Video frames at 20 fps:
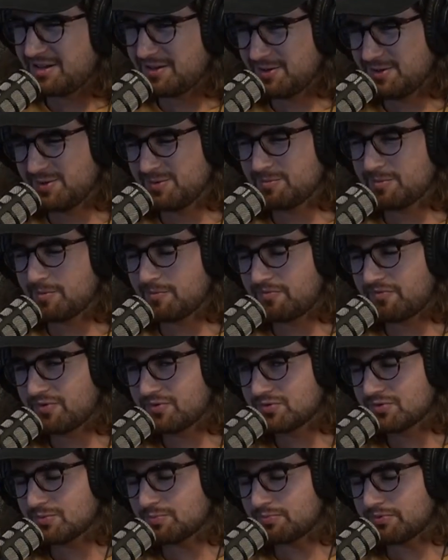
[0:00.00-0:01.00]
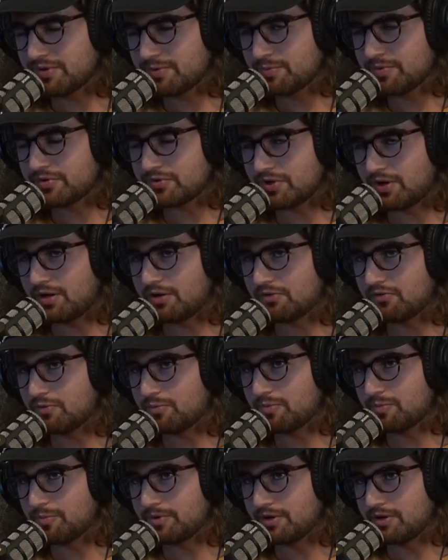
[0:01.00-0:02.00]
I'm friends with pretty much all of
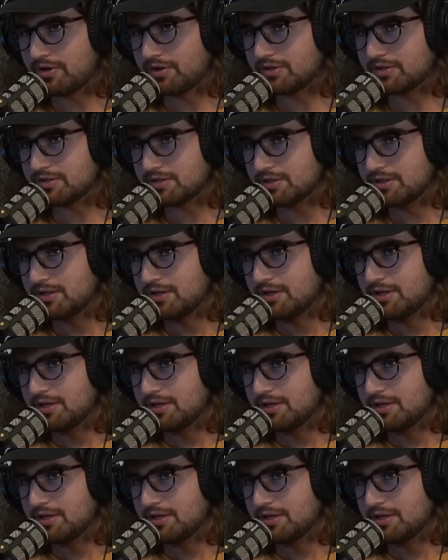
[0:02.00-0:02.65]
them, to be honest.